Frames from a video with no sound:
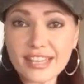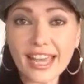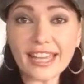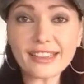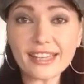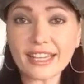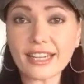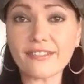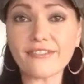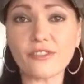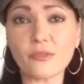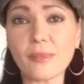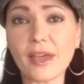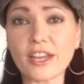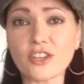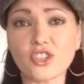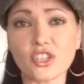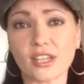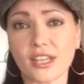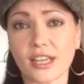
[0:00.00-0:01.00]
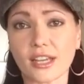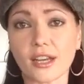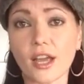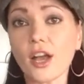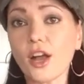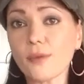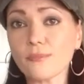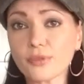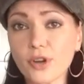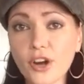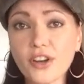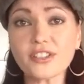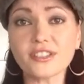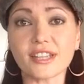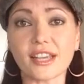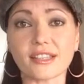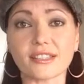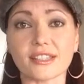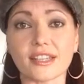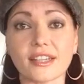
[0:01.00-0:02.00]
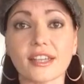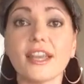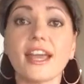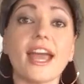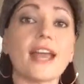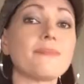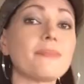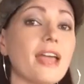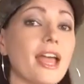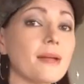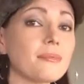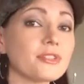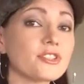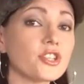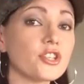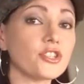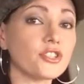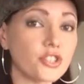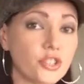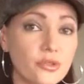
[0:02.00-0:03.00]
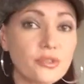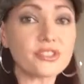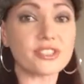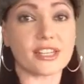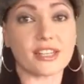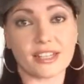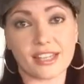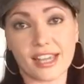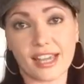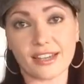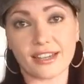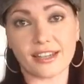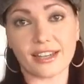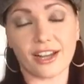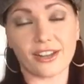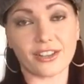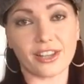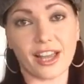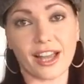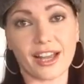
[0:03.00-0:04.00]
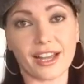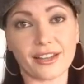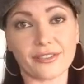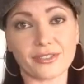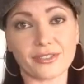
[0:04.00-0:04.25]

take that information in, process it, and be able to use it again in our lives.